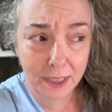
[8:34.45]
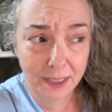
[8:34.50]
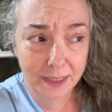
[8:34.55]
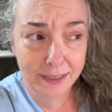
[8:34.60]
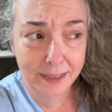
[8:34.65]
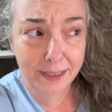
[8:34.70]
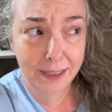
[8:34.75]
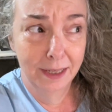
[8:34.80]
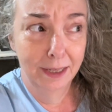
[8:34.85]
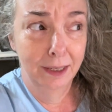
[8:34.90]
N
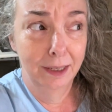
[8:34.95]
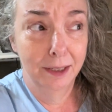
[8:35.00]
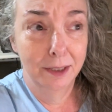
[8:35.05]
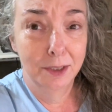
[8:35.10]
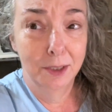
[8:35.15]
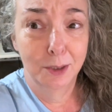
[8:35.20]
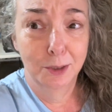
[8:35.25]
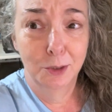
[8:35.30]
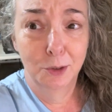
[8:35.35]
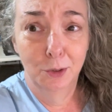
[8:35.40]
C I
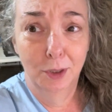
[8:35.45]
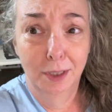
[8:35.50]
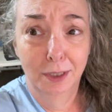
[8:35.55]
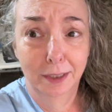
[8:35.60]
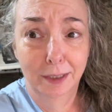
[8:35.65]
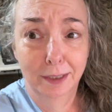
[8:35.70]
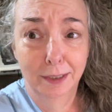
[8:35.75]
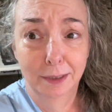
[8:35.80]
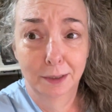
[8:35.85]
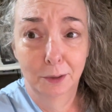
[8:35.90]
S
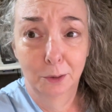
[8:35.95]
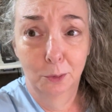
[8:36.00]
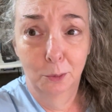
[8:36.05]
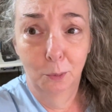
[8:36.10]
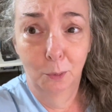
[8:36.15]
Australia